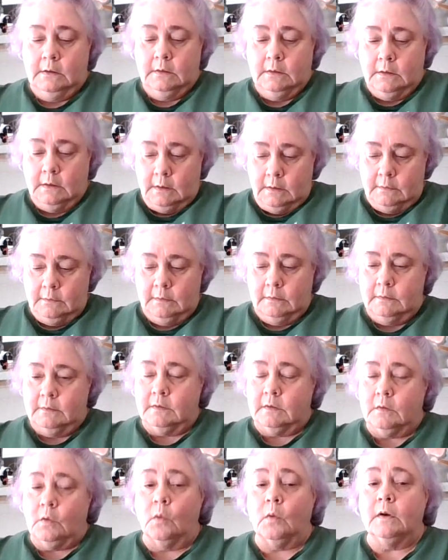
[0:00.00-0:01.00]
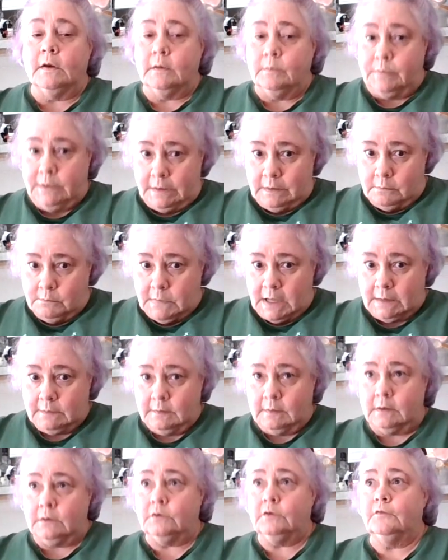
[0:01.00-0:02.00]
This is going to be the
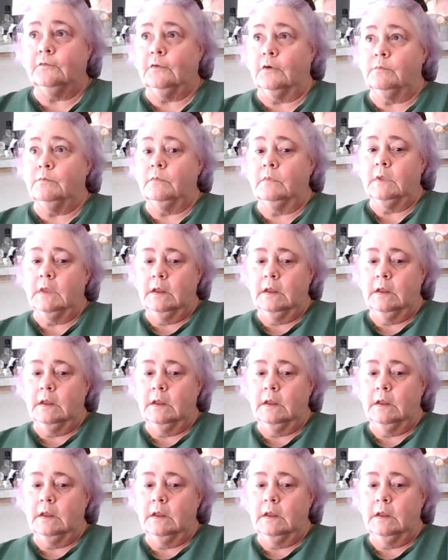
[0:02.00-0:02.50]
message from